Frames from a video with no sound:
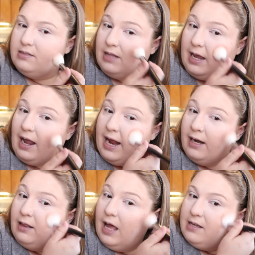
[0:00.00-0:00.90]
like
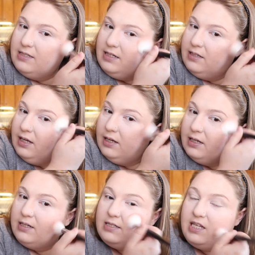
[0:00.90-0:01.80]
analyze it
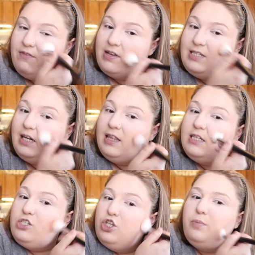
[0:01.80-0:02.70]
to see if I said
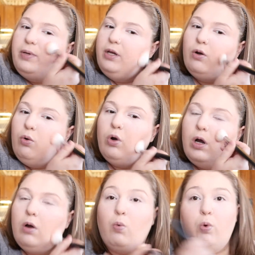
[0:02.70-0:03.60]
anything stupid
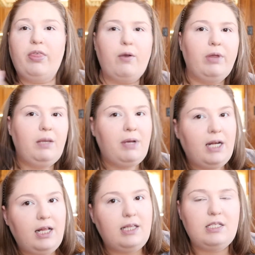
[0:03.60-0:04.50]
or were they really
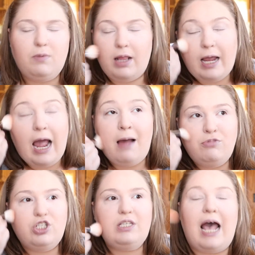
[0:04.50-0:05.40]
meaning it this way. Like
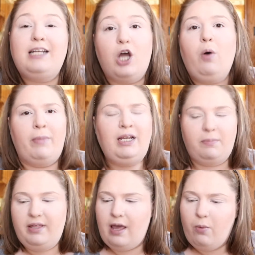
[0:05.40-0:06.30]
I don't mean
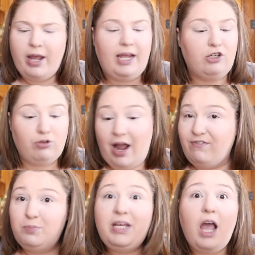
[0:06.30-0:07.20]
to be that way. It
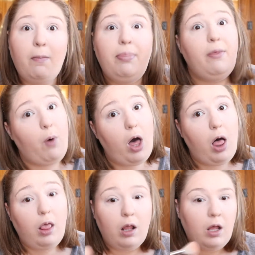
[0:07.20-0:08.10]
drives me up the
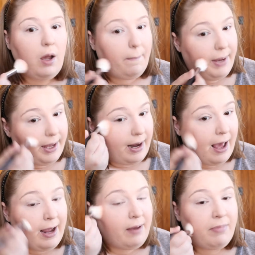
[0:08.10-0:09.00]
wall, but
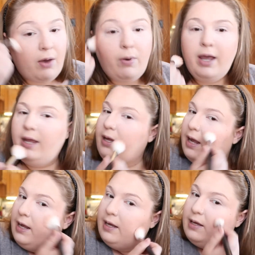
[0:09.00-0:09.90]
I am that way.
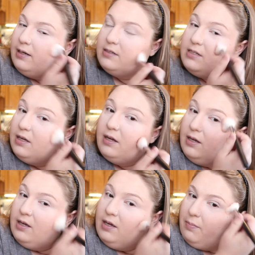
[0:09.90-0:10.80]
And
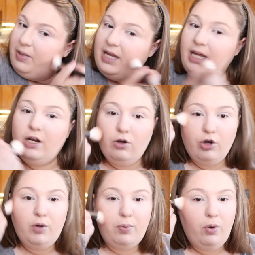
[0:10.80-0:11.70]
being in a
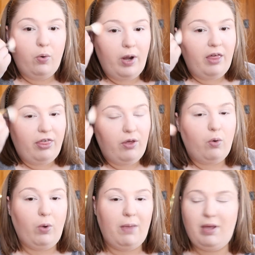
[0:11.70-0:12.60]
group with
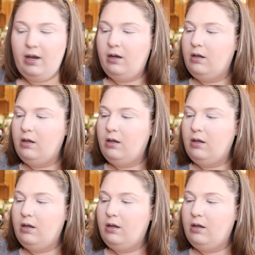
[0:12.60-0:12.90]
women,